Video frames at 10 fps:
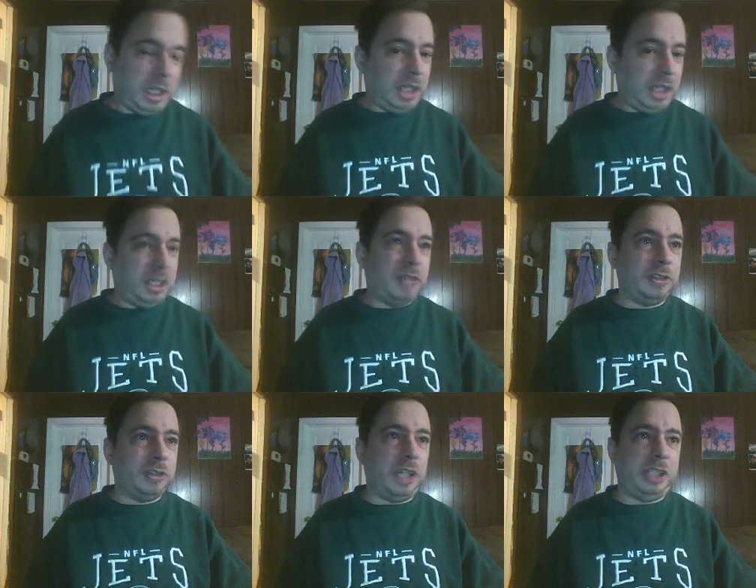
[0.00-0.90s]
I
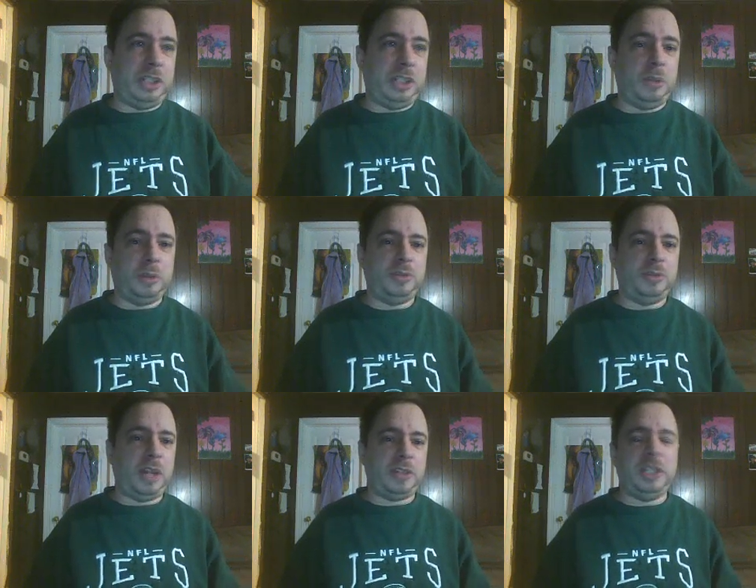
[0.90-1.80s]
never liked Terminal
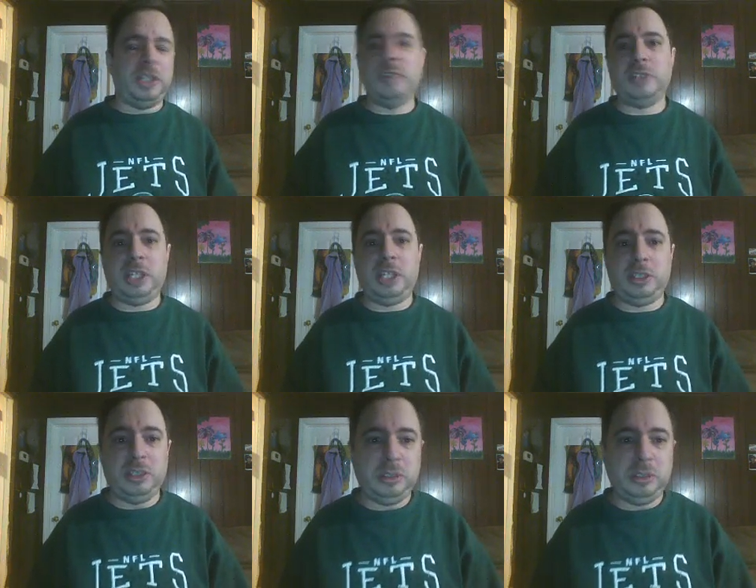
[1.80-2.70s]
5. I never
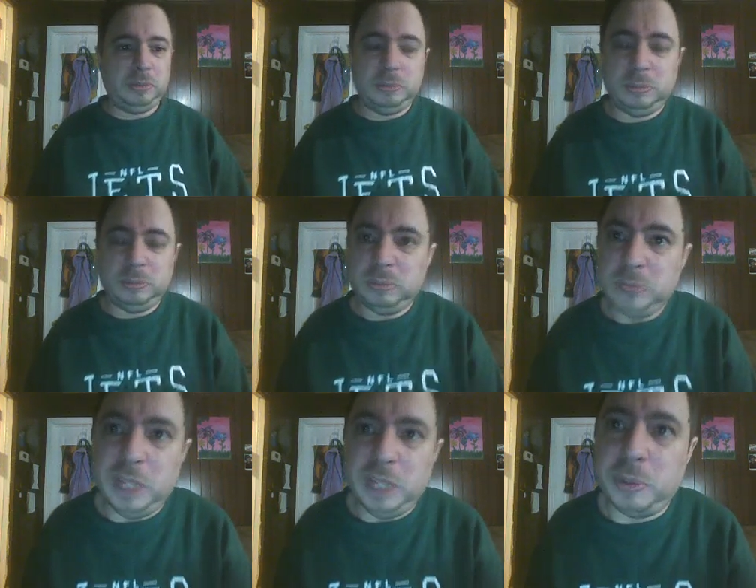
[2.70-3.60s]
liked it.
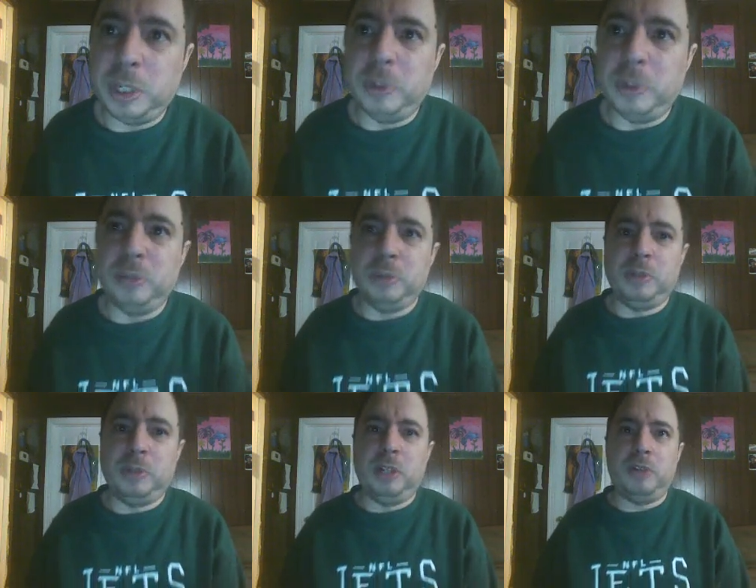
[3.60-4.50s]
Even when I went
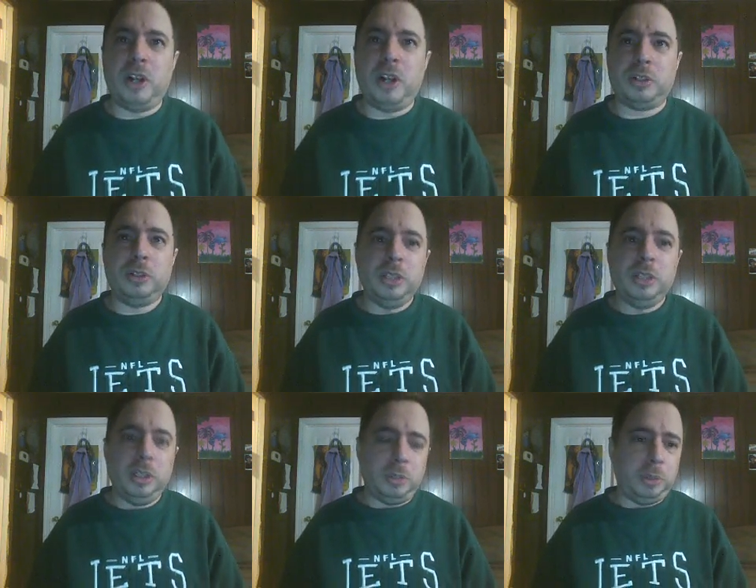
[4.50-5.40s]
with Ring of Honor,
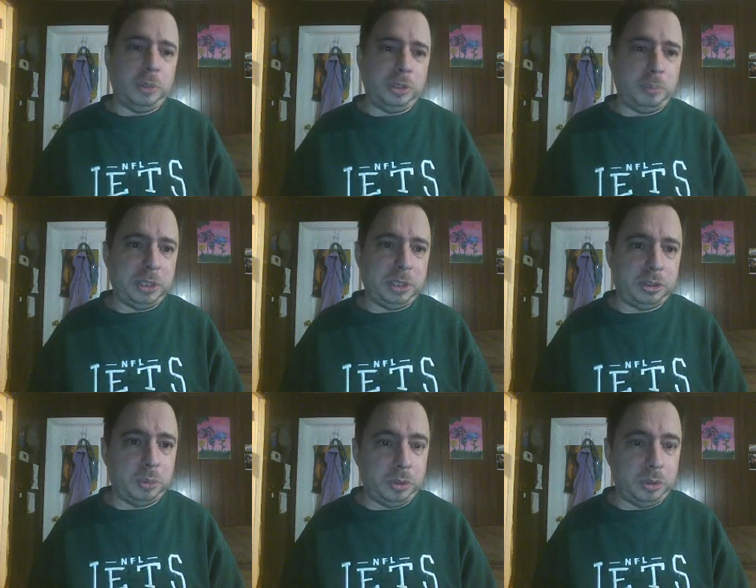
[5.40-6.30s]
when I went to Best
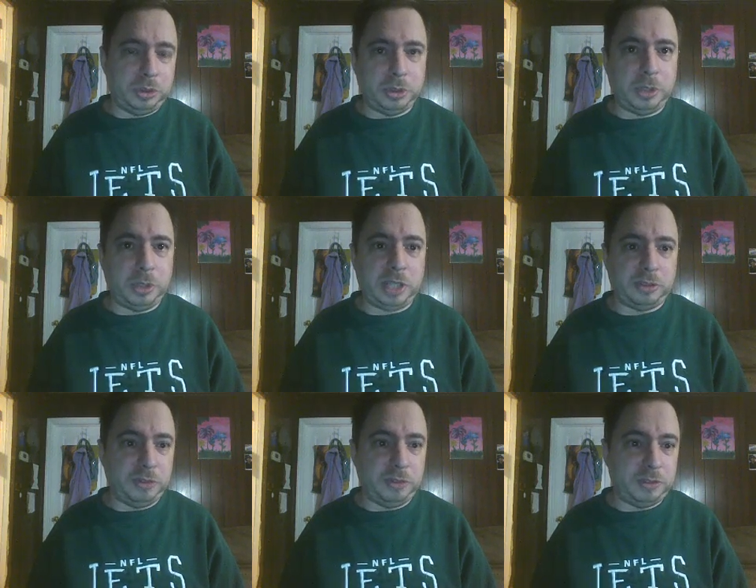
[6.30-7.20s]
in the World
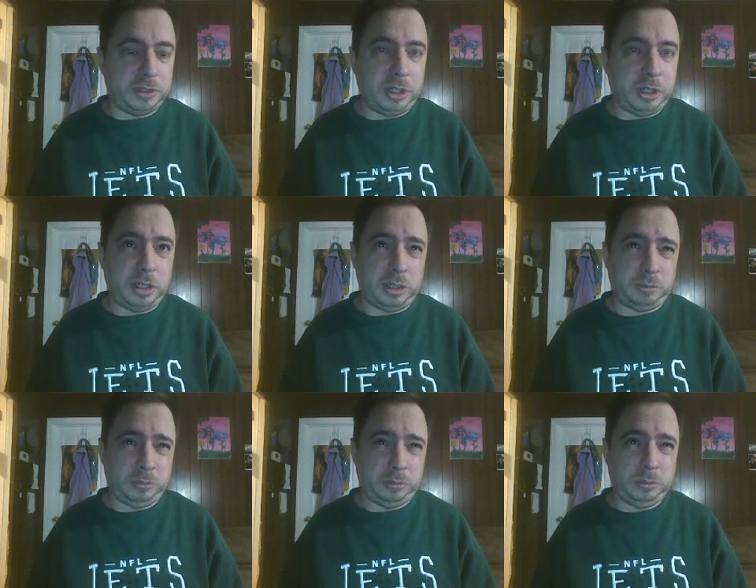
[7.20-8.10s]
2015, uh, I
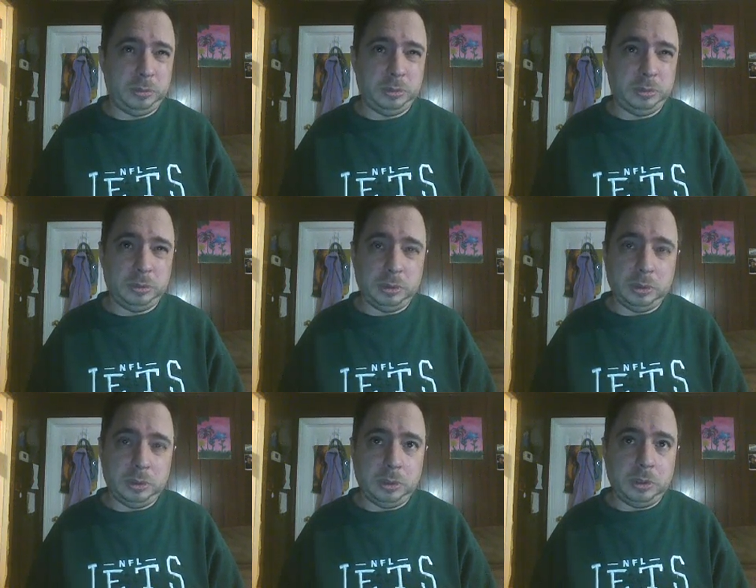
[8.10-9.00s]

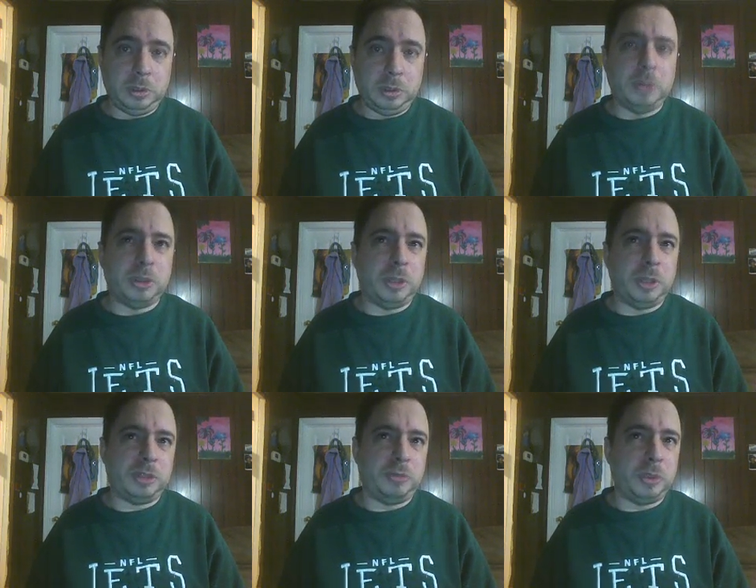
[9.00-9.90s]
think it was
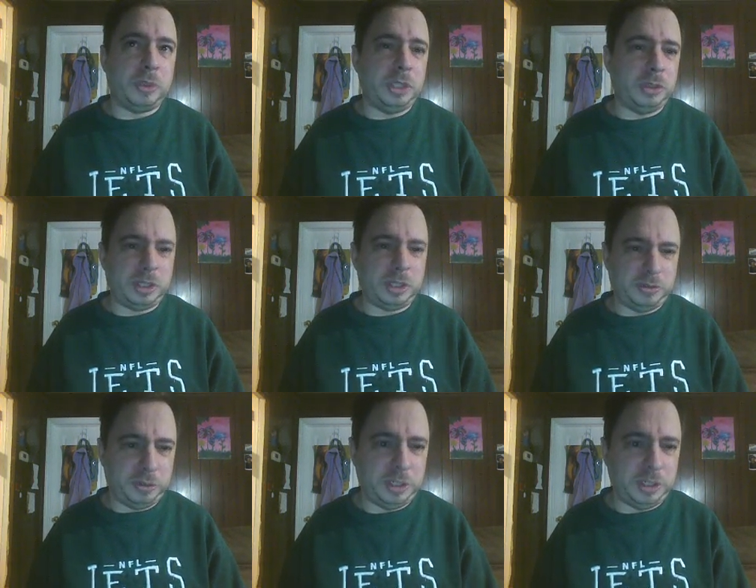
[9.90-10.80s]
2014,
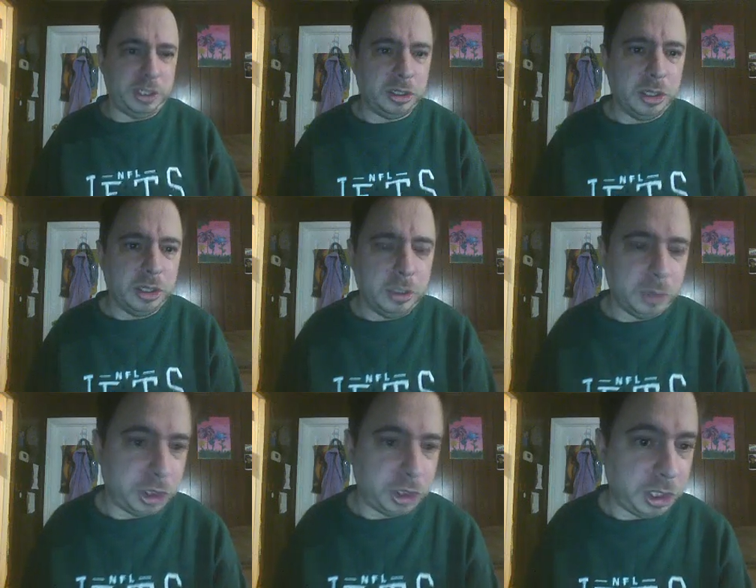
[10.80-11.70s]
2015,
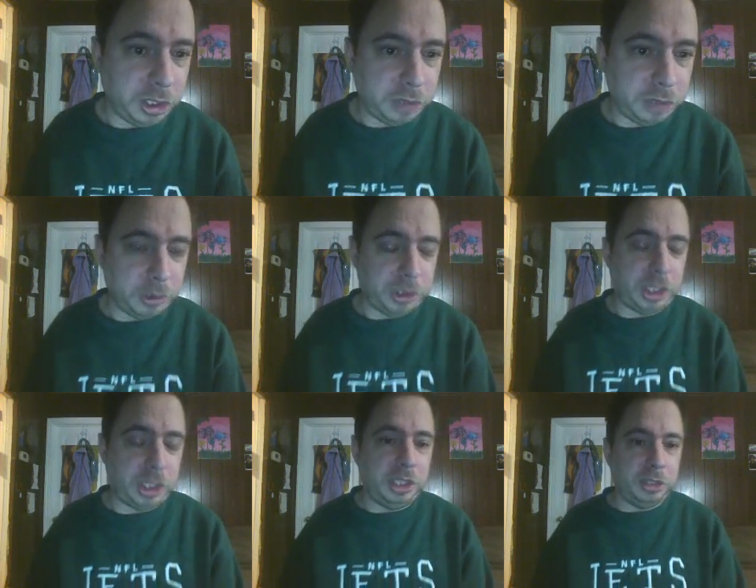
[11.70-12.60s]
when Jay, Le- when
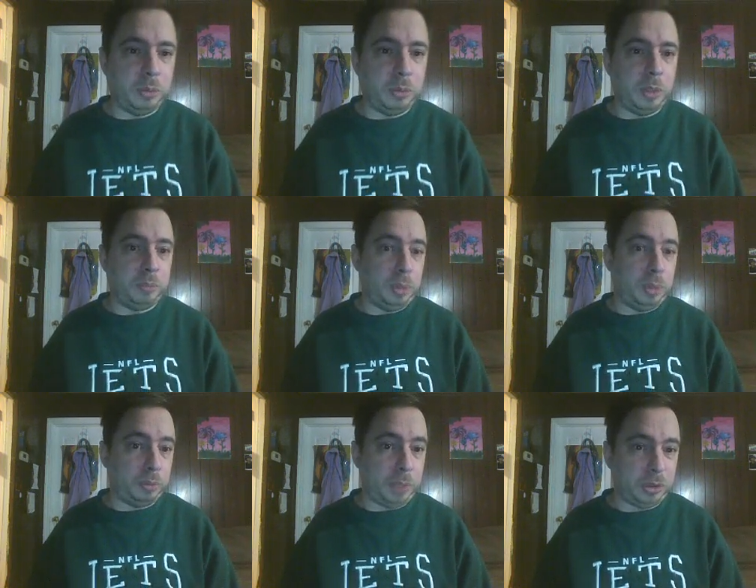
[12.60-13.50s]
Jay Lethal won
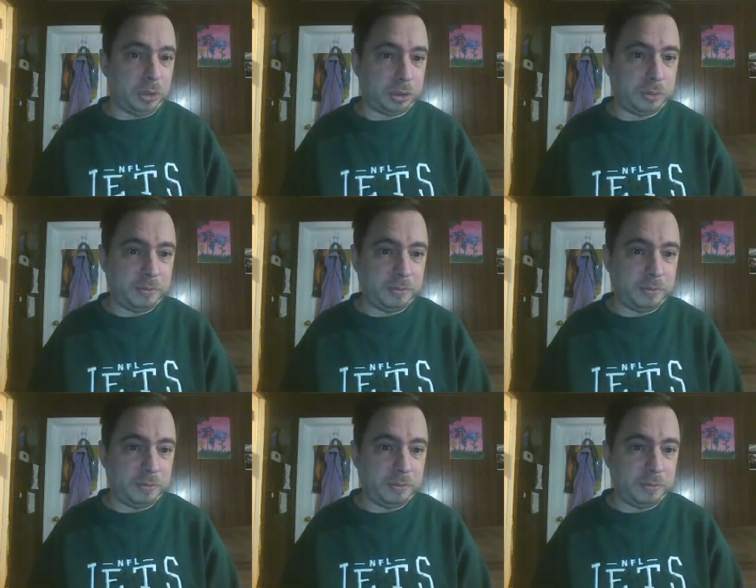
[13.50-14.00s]
both belts.